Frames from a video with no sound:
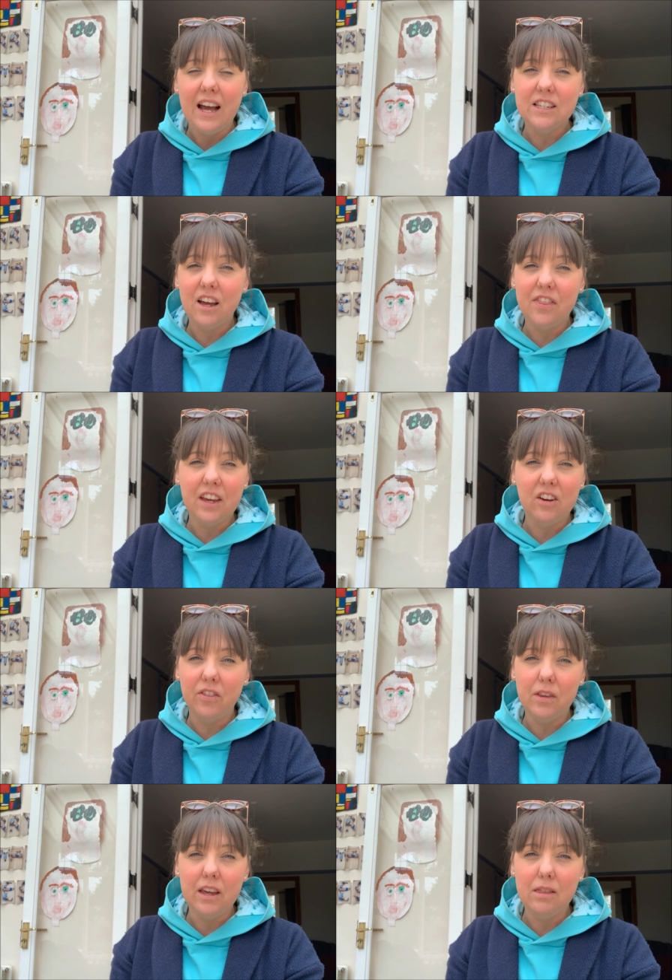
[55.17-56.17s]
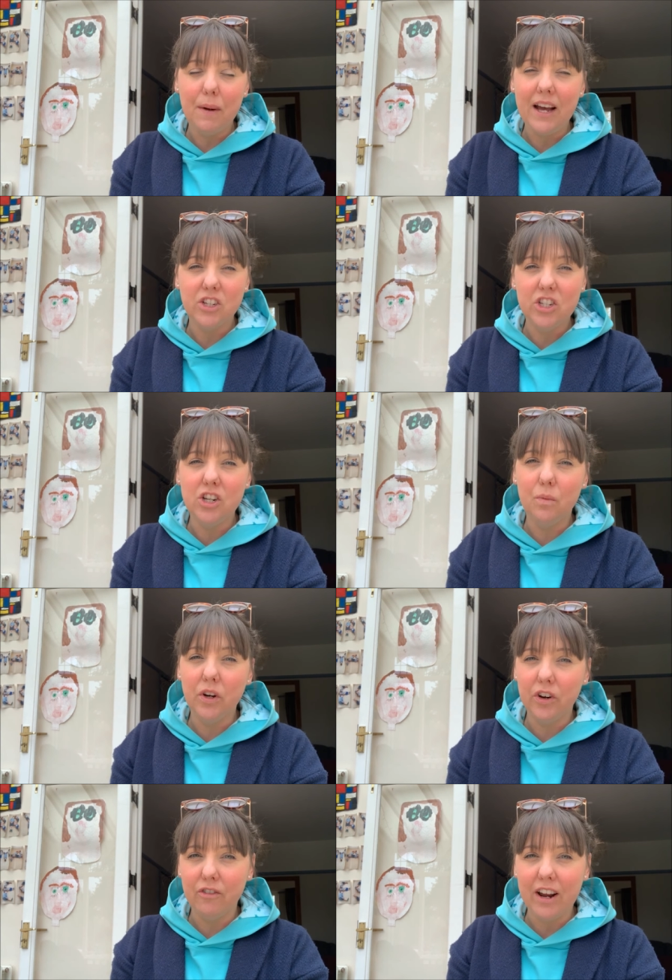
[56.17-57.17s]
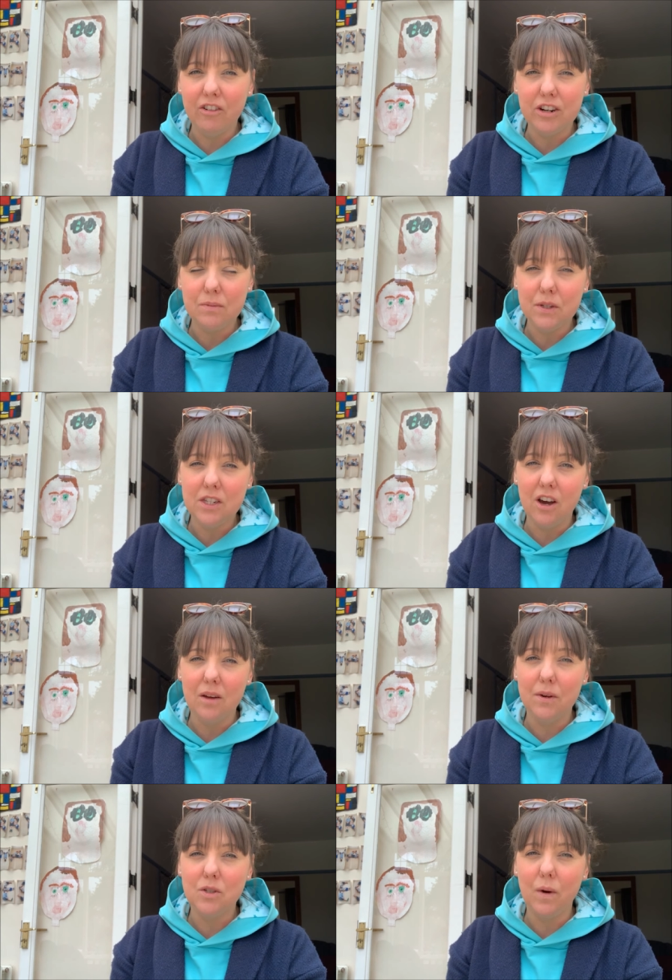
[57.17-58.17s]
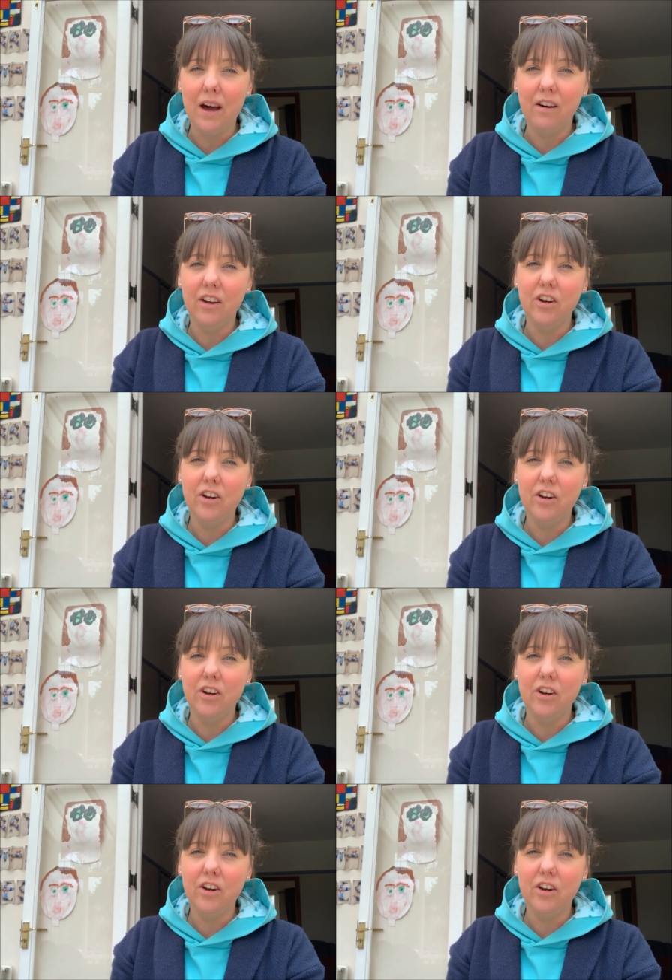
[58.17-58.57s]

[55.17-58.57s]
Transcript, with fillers: and I think on in the past she's done one around Christmas time as well.